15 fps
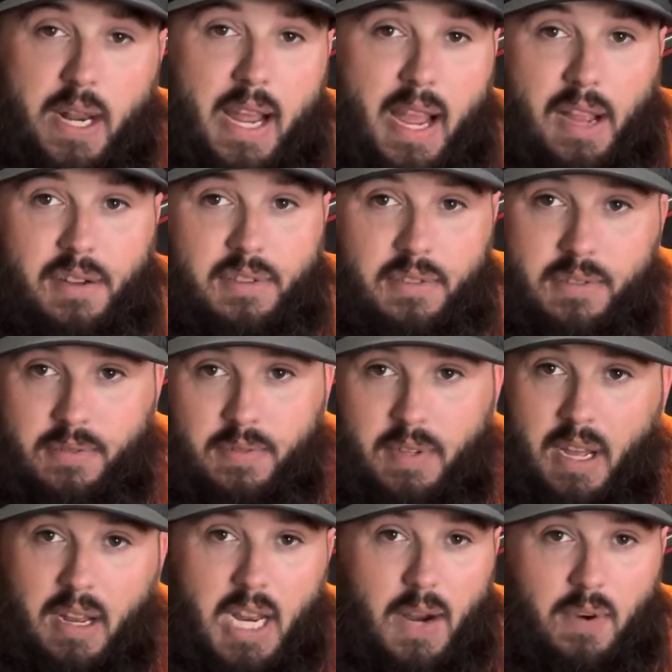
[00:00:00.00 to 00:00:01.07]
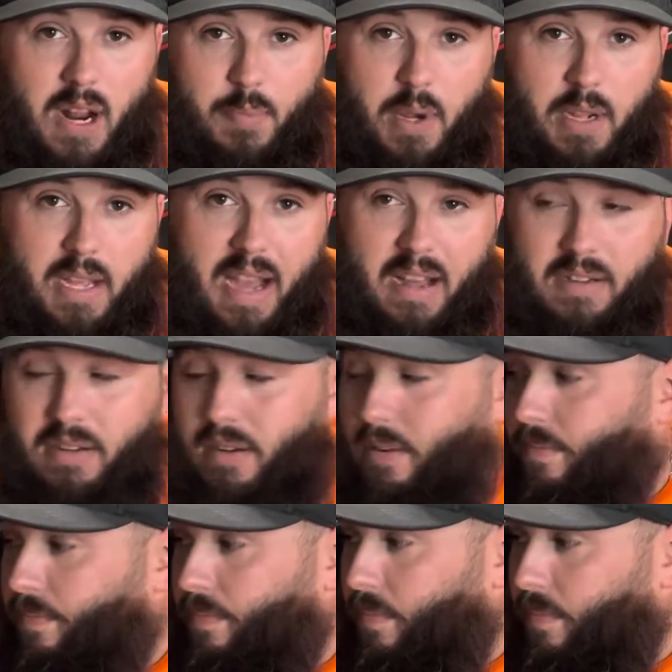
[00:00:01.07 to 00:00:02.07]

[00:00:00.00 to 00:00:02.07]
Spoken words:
days and never had to put gas in it.